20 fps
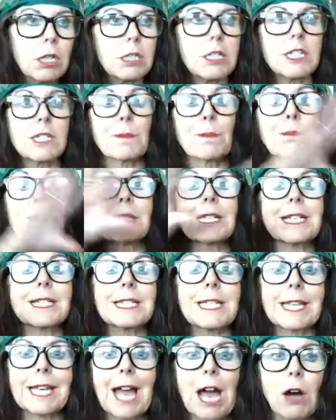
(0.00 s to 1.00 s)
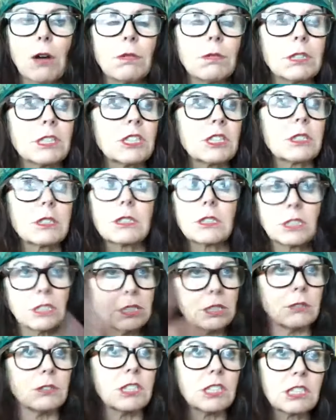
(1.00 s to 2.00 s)
just blissing out, which,
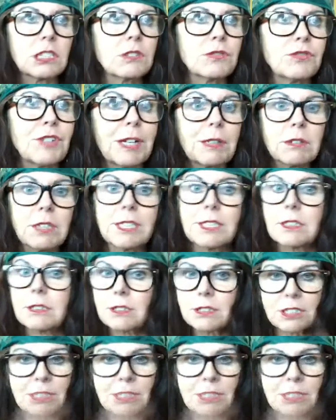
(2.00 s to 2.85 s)
just felt like